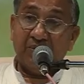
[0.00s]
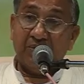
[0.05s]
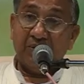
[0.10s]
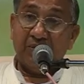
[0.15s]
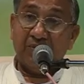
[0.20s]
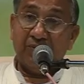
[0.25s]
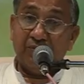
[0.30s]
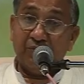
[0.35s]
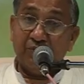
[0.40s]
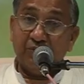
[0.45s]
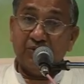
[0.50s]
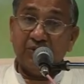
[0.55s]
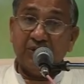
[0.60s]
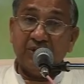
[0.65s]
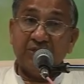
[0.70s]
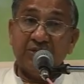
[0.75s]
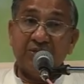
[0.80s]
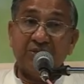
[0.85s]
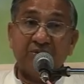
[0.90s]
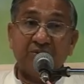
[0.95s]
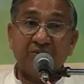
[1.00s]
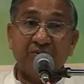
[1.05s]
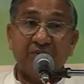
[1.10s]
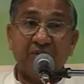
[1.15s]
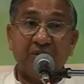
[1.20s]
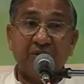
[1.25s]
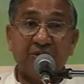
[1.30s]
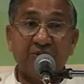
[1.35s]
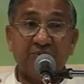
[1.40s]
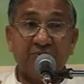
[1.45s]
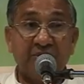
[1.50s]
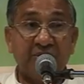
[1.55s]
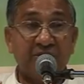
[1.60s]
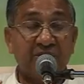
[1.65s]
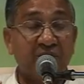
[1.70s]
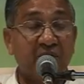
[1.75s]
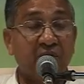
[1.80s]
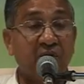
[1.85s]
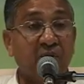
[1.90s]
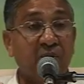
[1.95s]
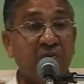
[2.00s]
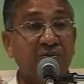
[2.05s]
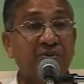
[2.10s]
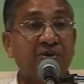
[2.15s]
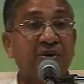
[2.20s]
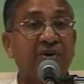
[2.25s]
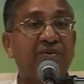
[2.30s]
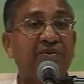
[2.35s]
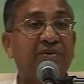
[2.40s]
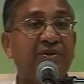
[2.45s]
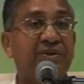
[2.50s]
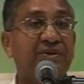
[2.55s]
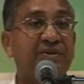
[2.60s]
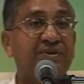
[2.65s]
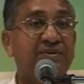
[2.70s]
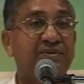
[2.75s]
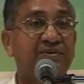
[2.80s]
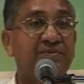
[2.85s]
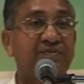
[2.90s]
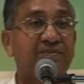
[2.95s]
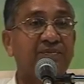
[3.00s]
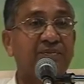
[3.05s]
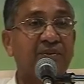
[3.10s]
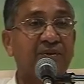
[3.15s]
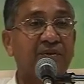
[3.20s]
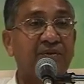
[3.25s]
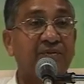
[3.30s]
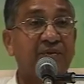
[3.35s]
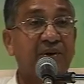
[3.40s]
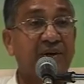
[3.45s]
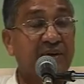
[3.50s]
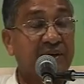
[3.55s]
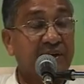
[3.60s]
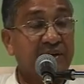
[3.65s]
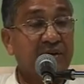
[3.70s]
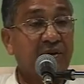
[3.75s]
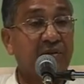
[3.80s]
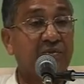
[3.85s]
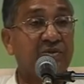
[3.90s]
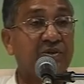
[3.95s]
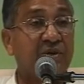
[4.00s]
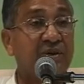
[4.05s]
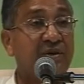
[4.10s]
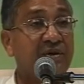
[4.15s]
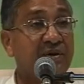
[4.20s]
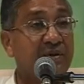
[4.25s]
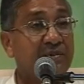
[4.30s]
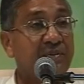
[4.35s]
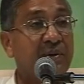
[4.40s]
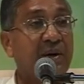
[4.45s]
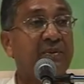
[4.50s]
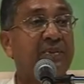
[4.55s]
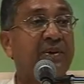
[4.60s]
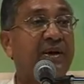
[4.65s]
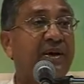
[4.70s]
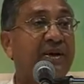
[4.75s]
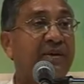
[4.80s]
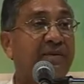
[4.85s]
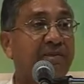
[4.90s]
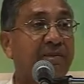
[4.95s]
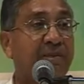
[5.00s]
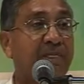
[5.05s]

a few things were specially observed, what I observed in Baba